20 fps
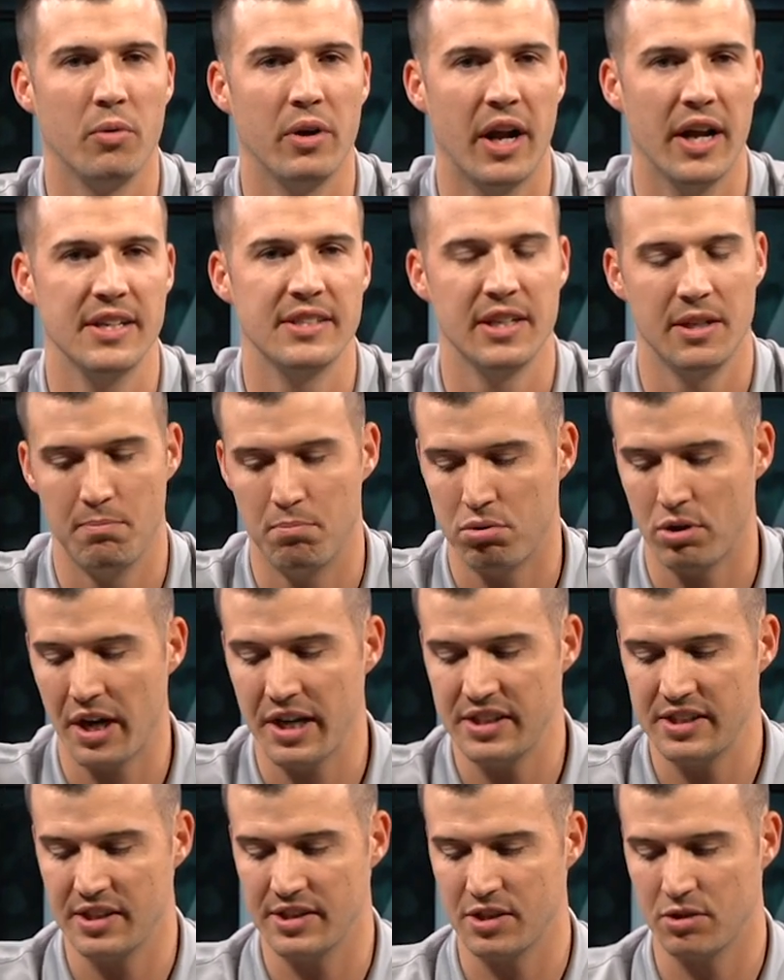When I said
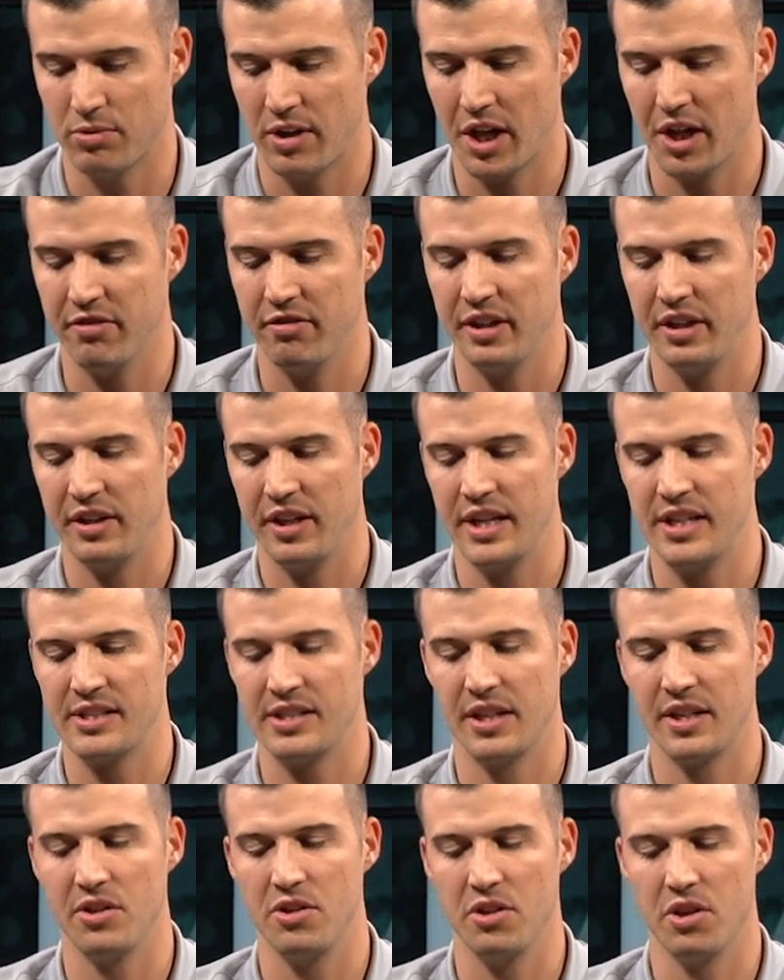price is irrelevant, they
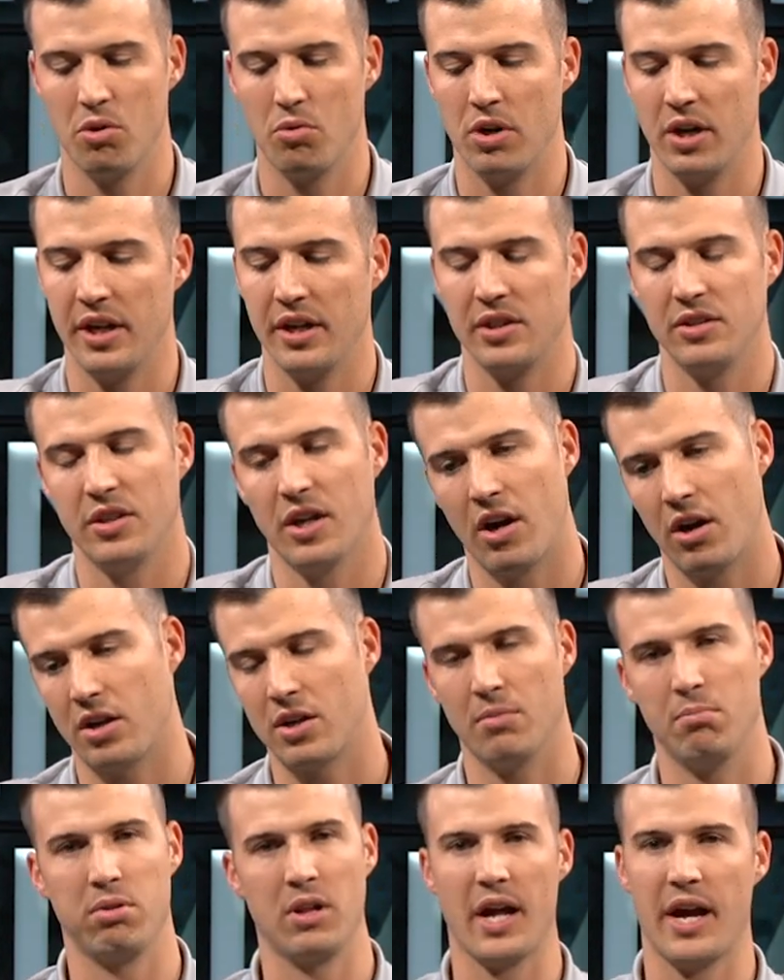said, you know what? Our
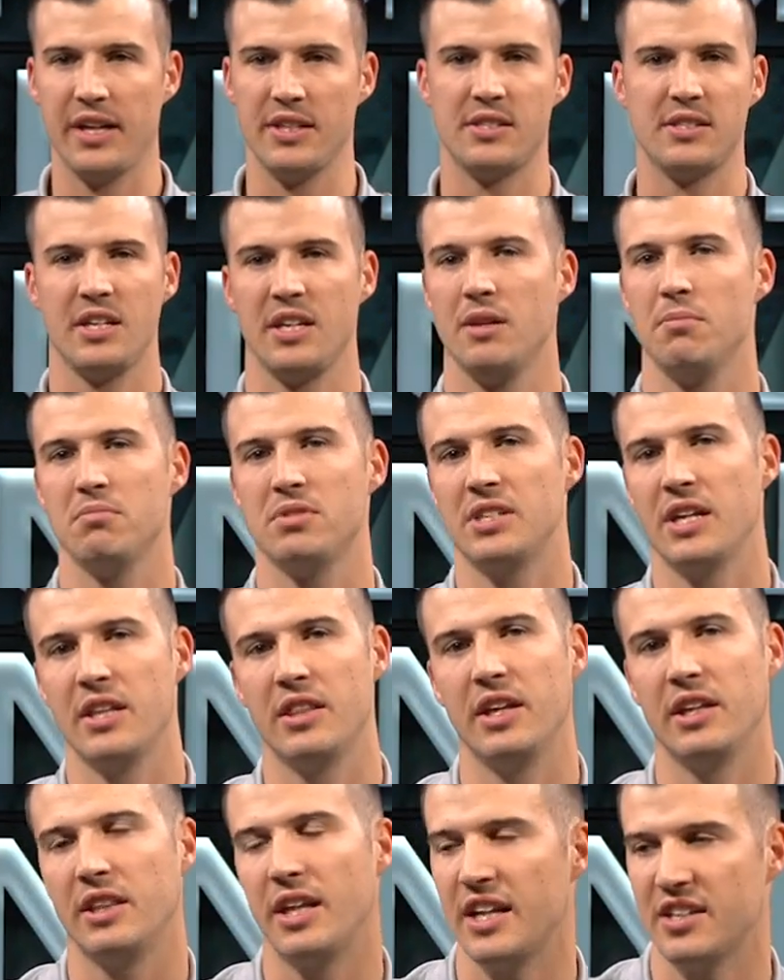compliance team
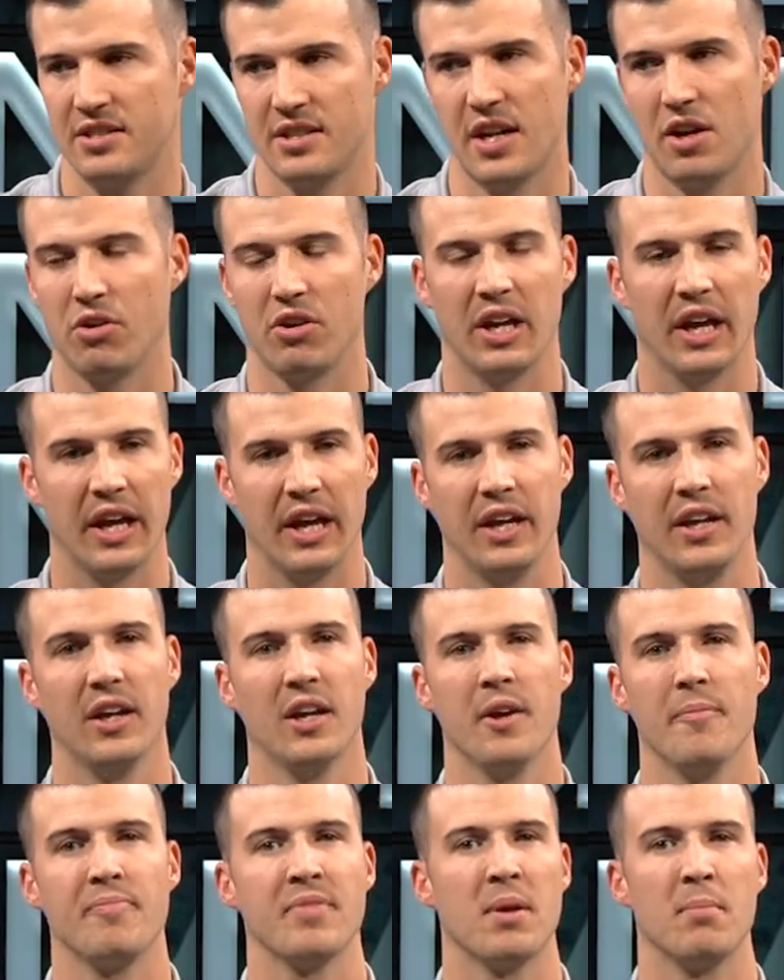said that that's not okay
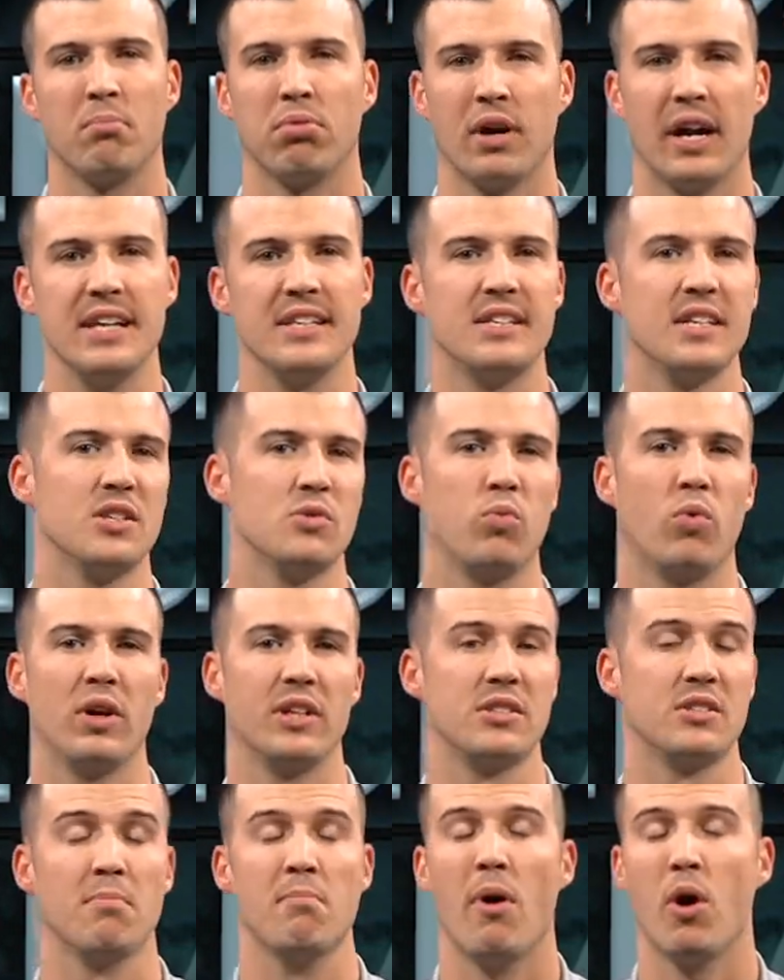price is
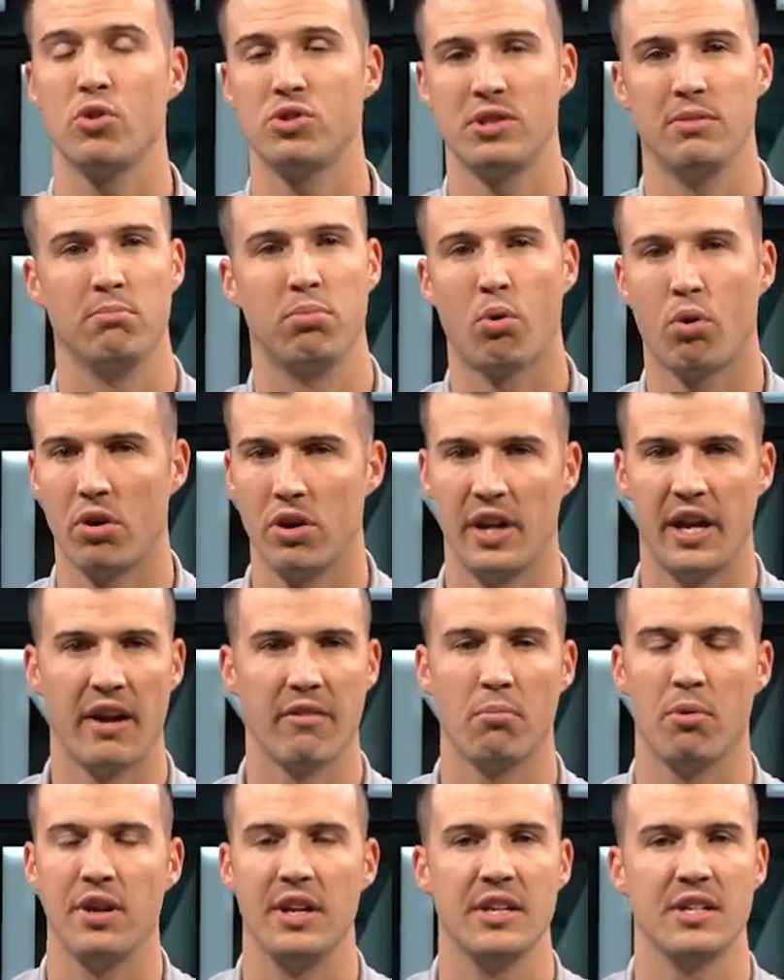what's most important and
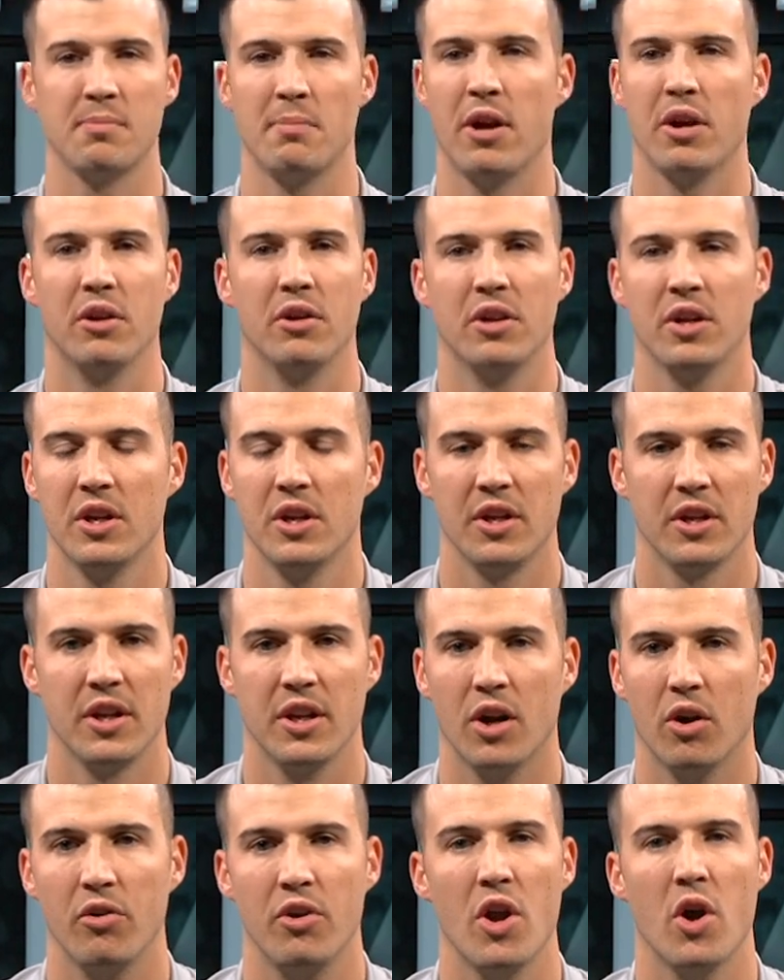everyone needs to be able to, you
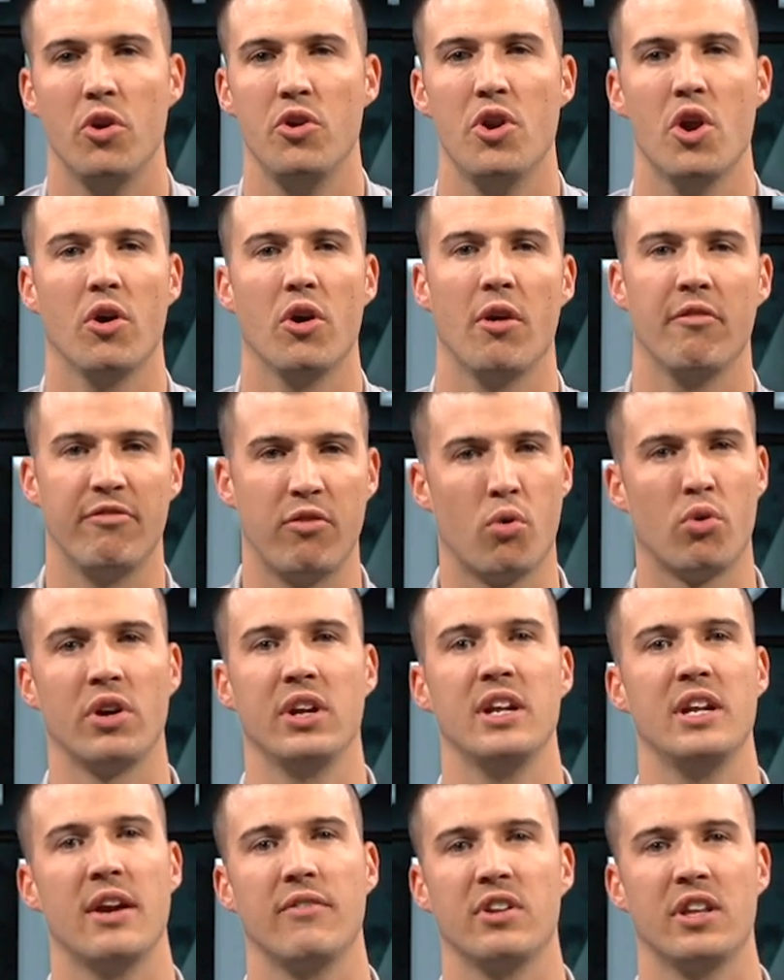know,
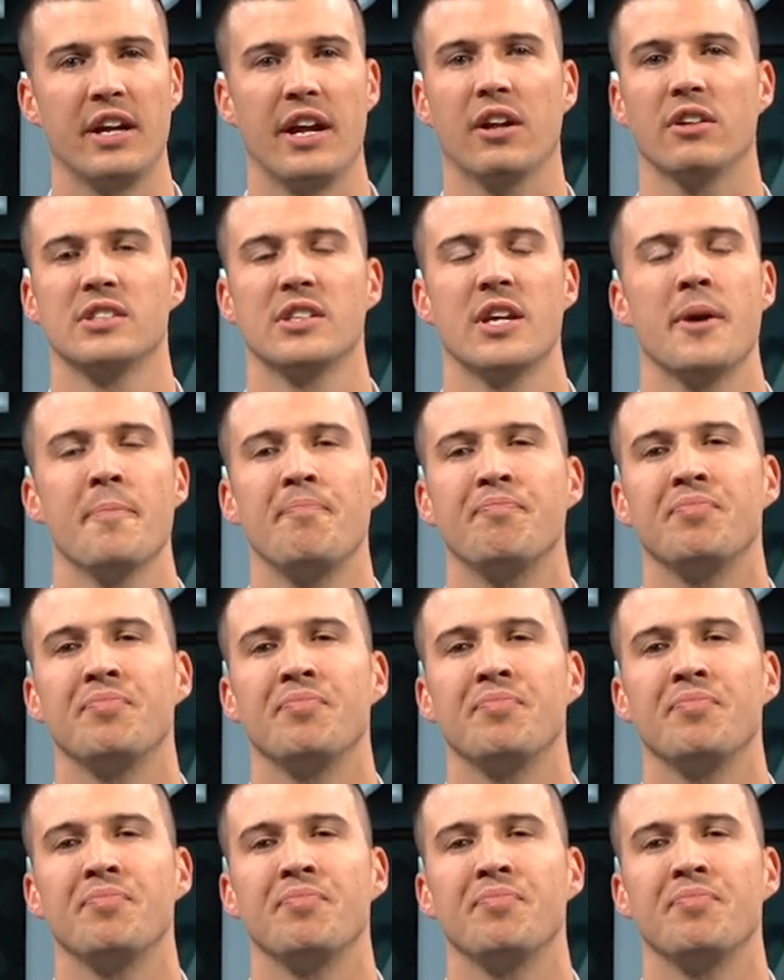afford it and everything else.